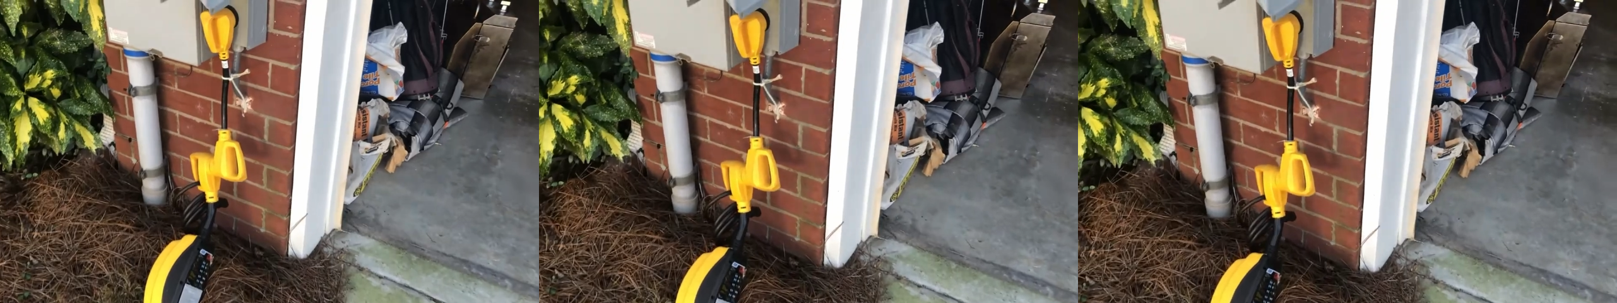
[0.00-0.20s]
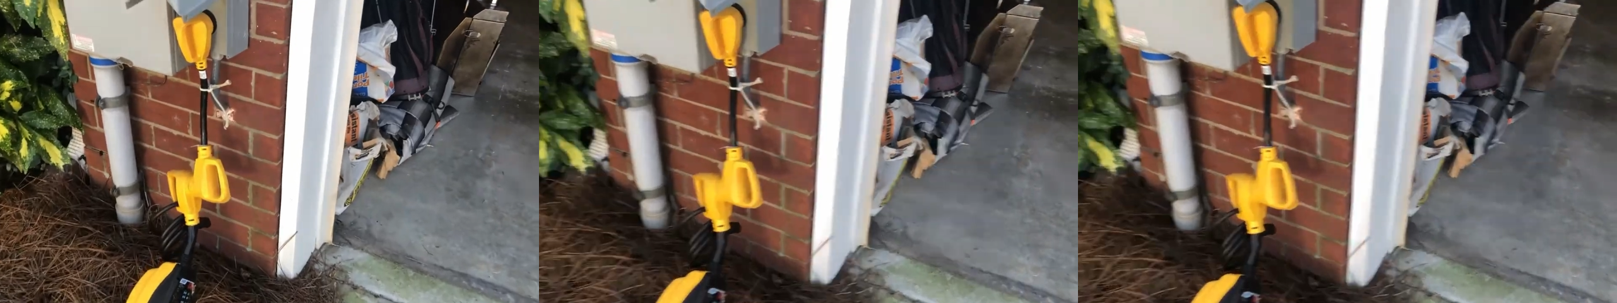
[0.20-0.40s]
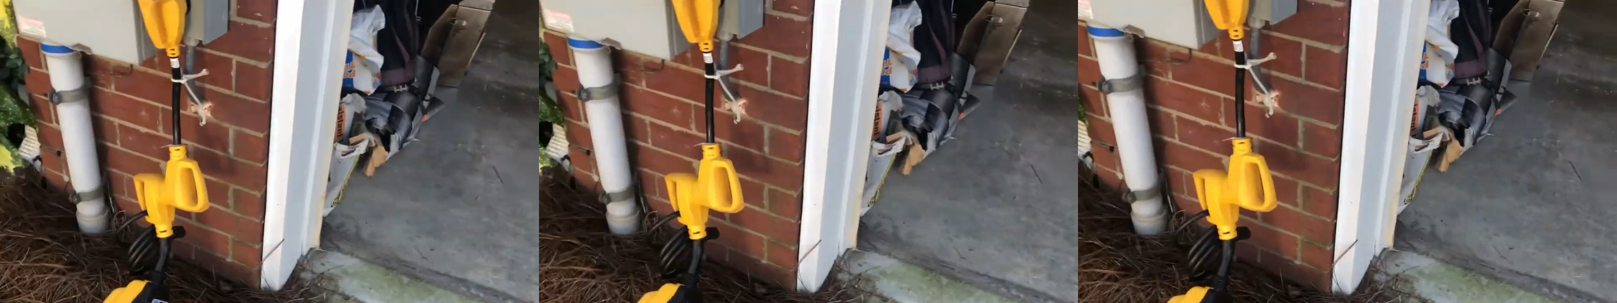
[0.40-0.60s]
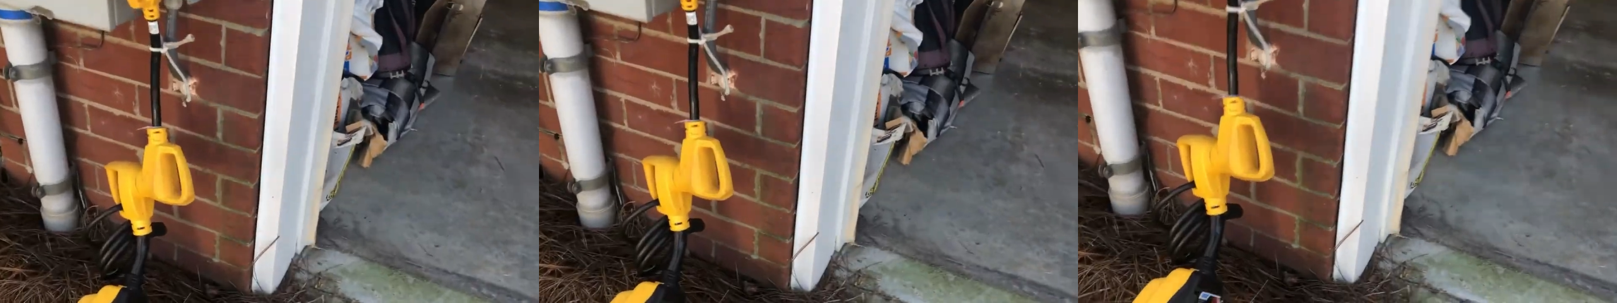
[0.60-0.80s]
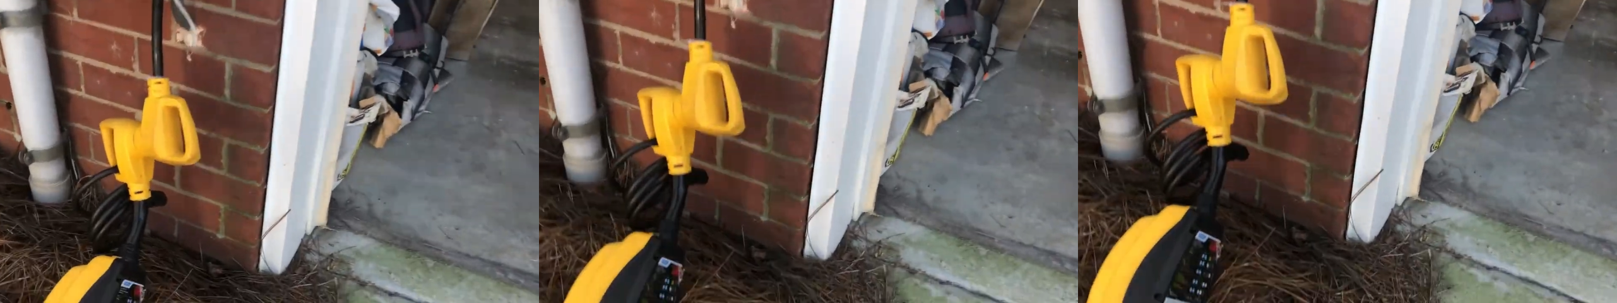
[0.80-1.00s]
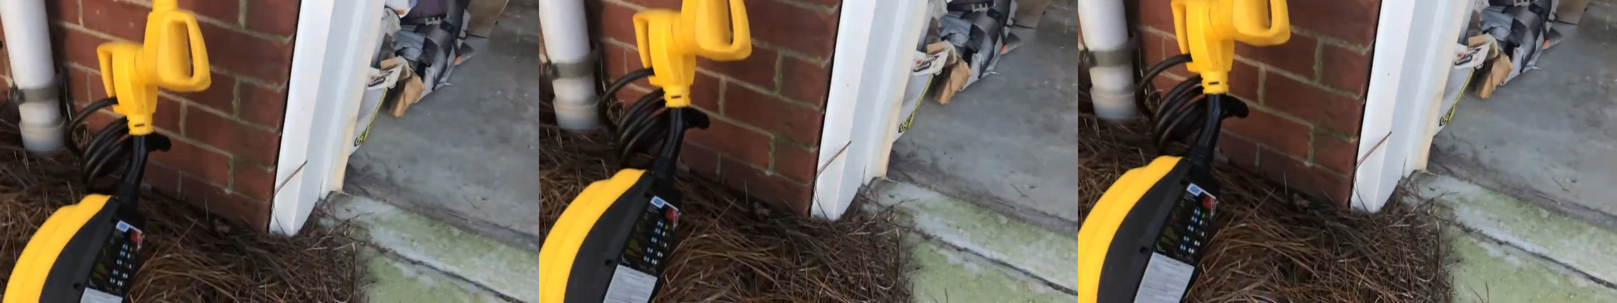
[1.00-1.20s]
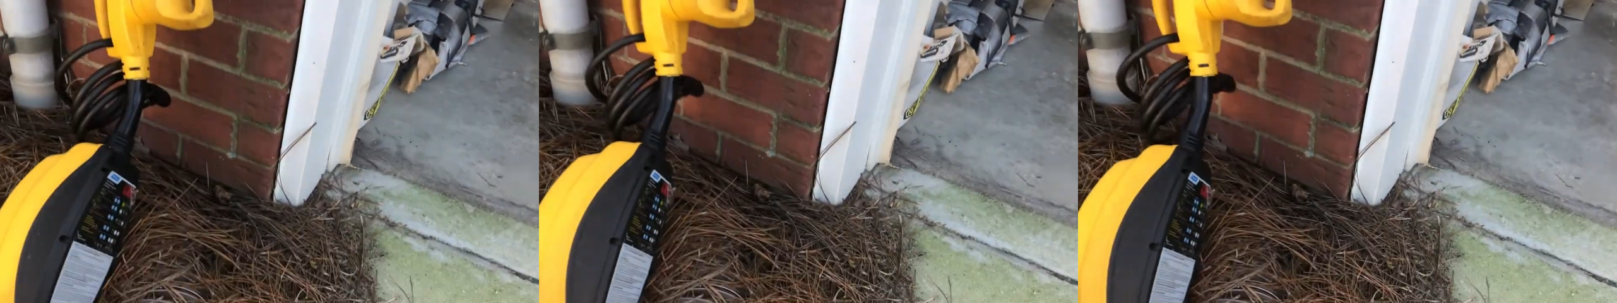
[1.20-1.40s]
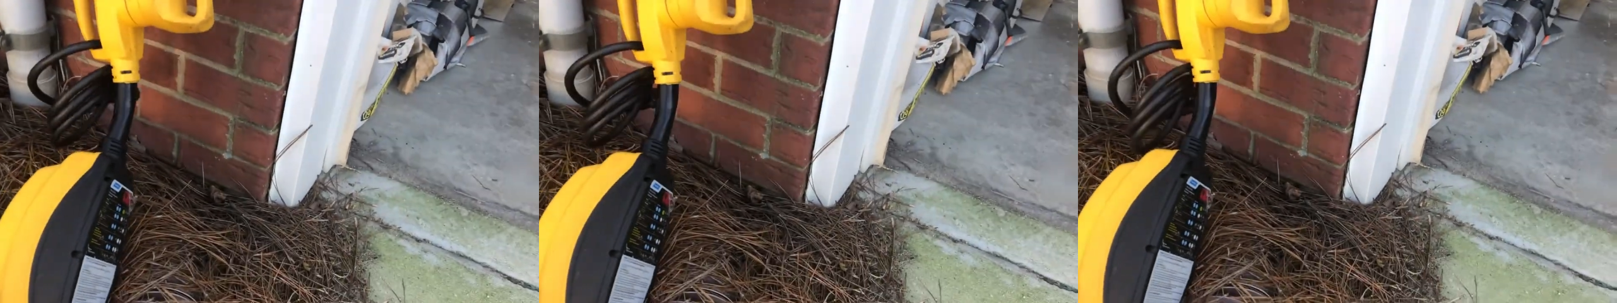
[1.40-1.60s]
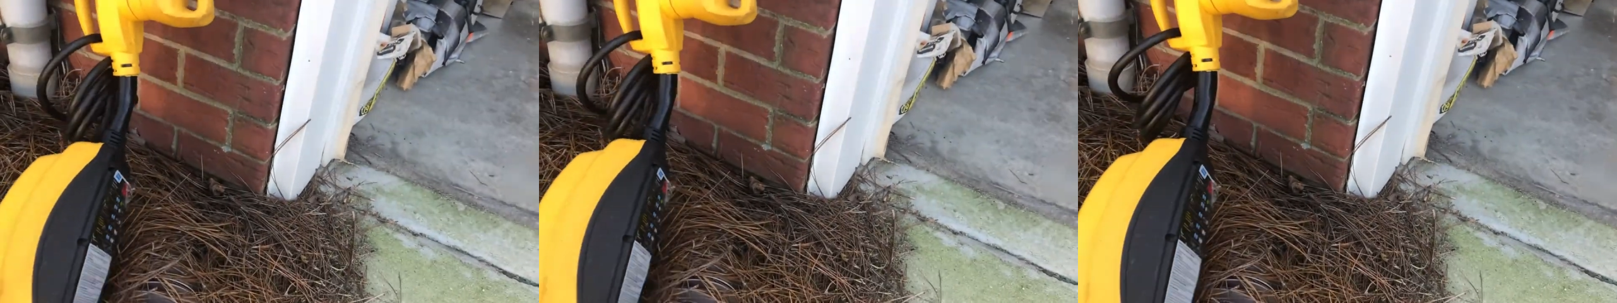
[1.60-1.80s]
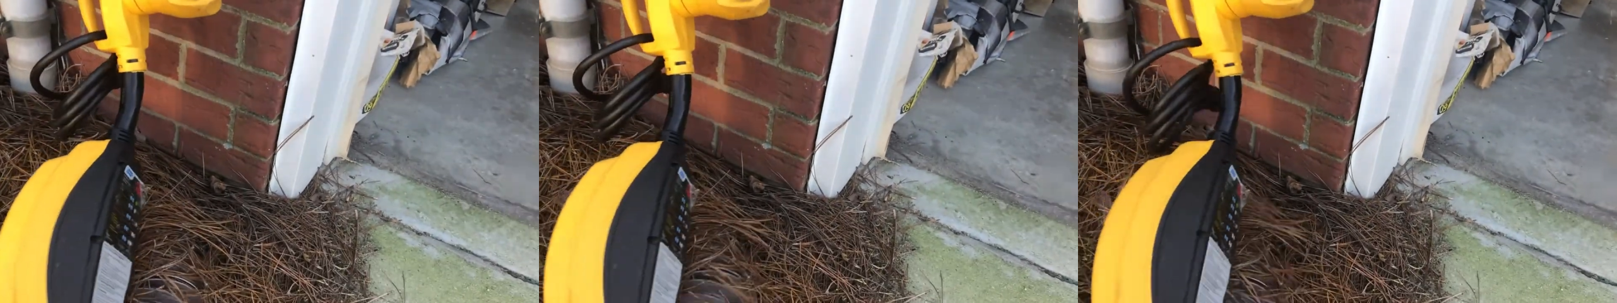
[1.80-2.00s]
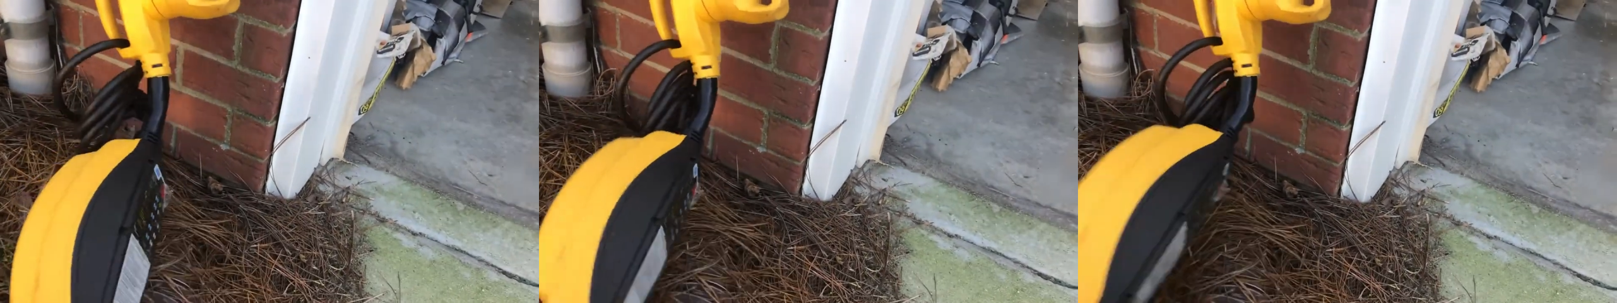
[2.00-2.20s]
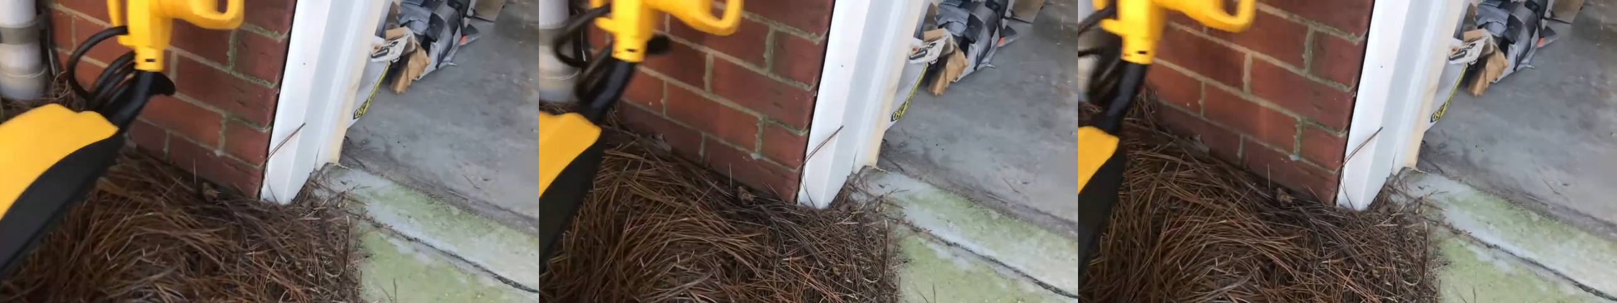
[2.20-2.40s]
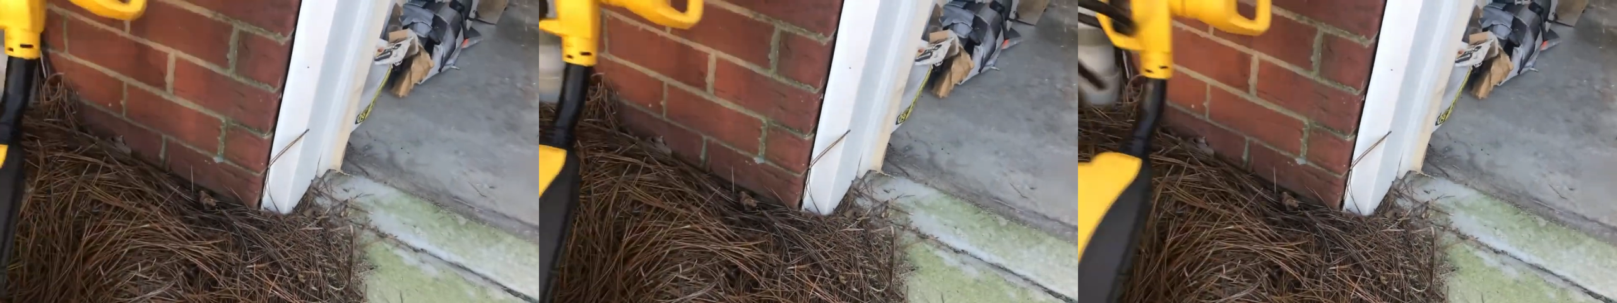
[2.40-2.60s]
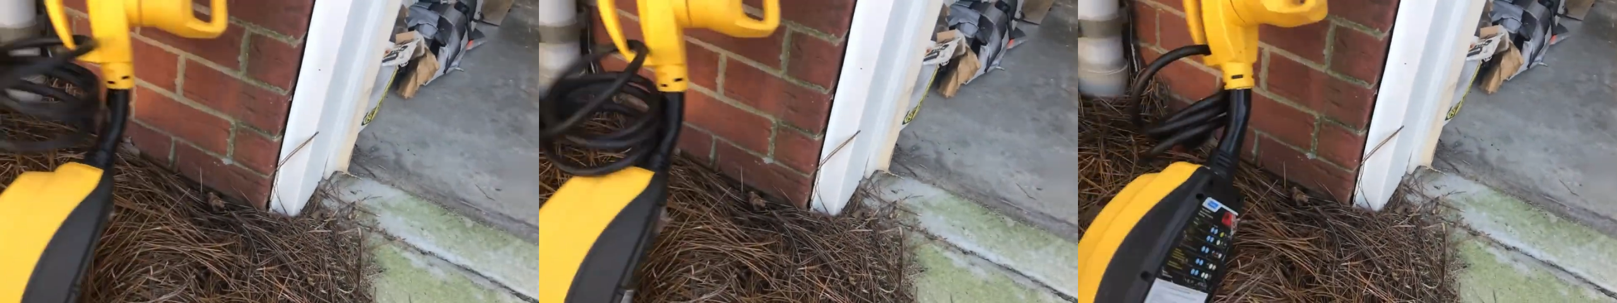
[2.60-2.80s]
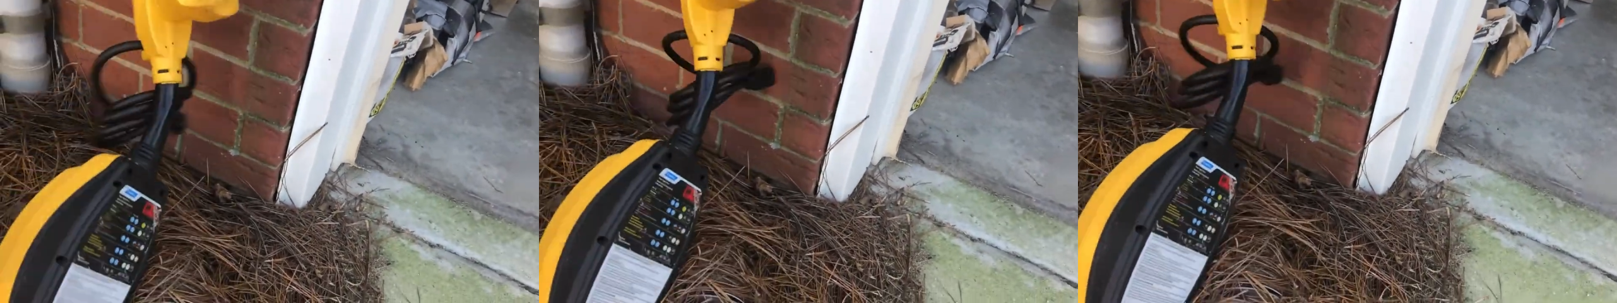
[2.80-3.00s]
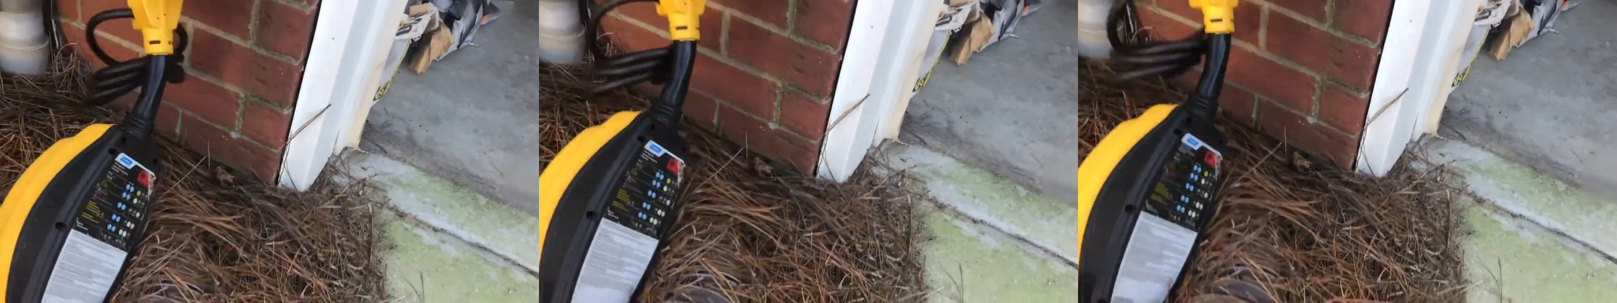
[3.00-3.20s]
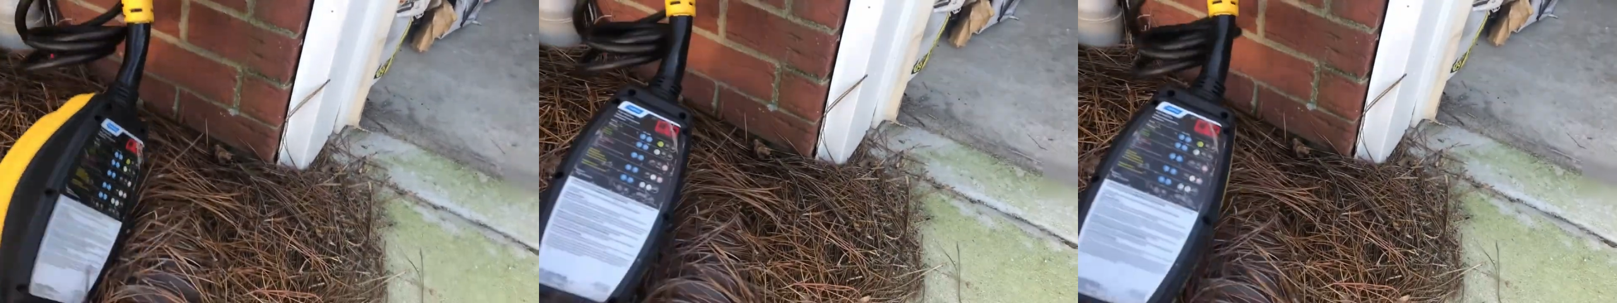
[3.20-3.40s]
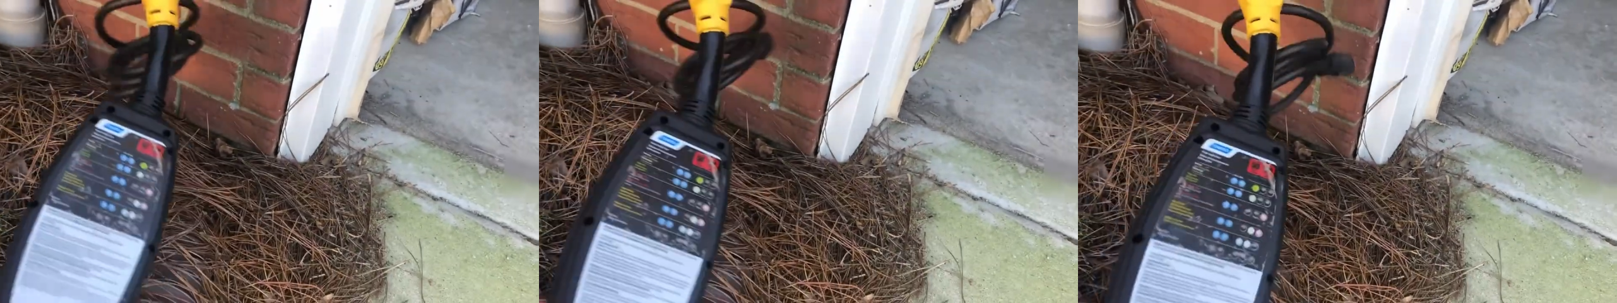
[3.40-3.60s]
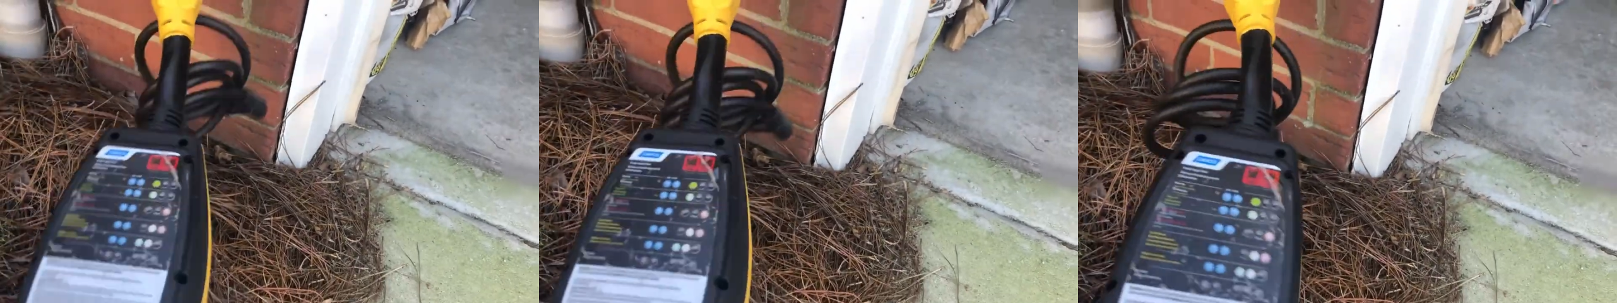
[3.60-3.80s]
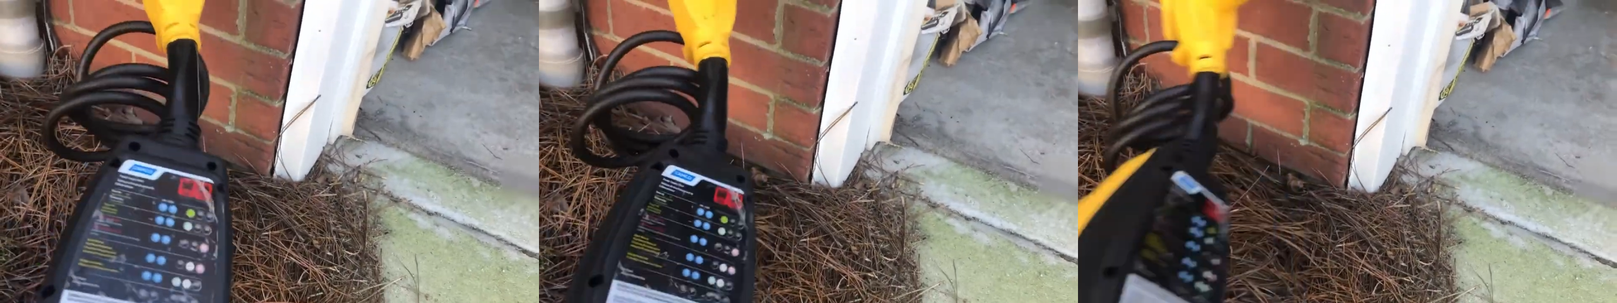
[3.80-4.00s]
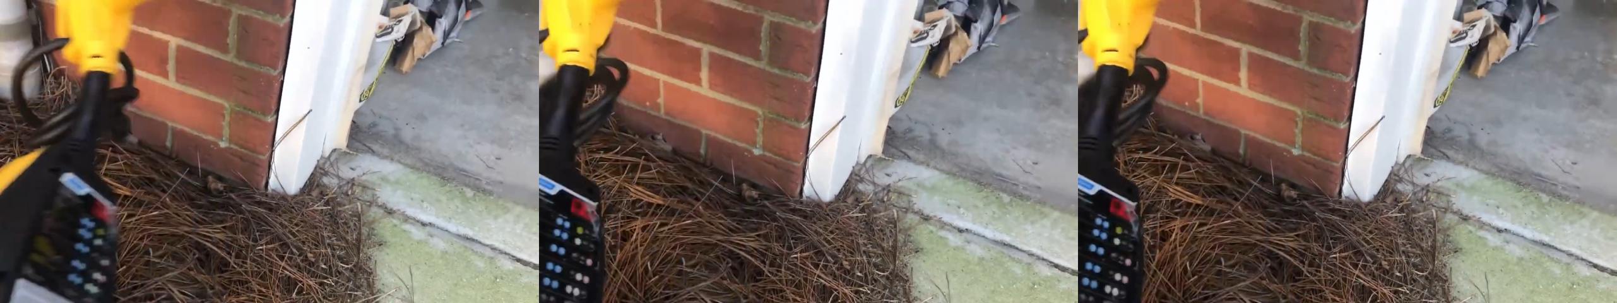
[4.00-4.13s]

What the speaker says: [unreadable: no face in view]